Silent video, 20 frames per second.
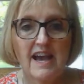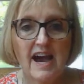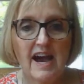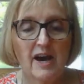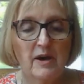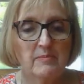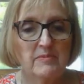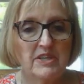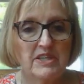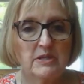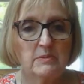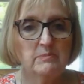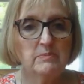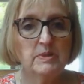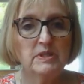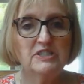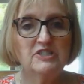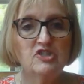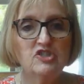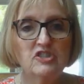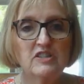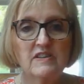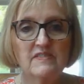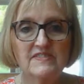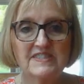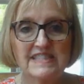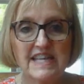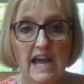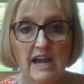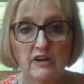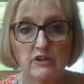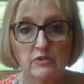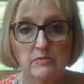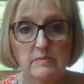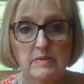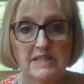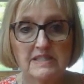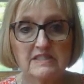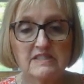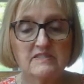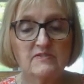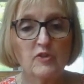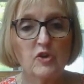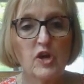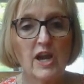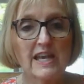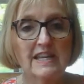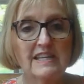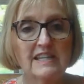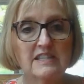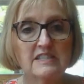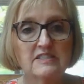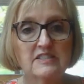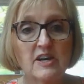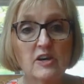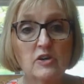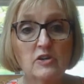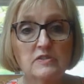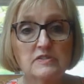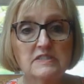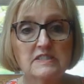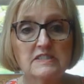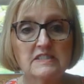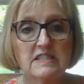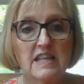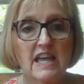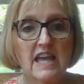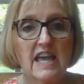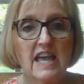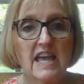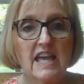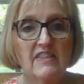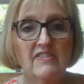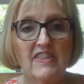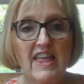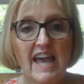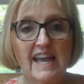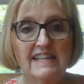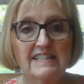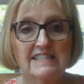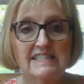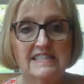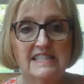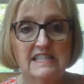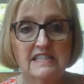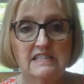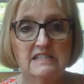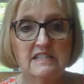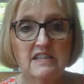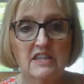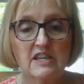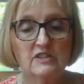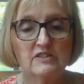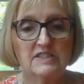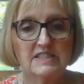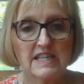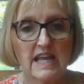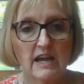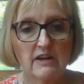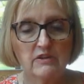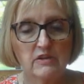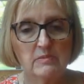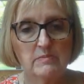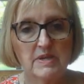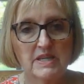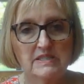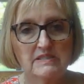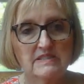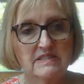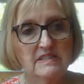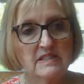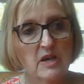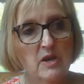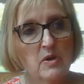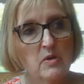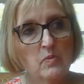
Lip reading: the completion of sacraments for any adults that need their sacraments.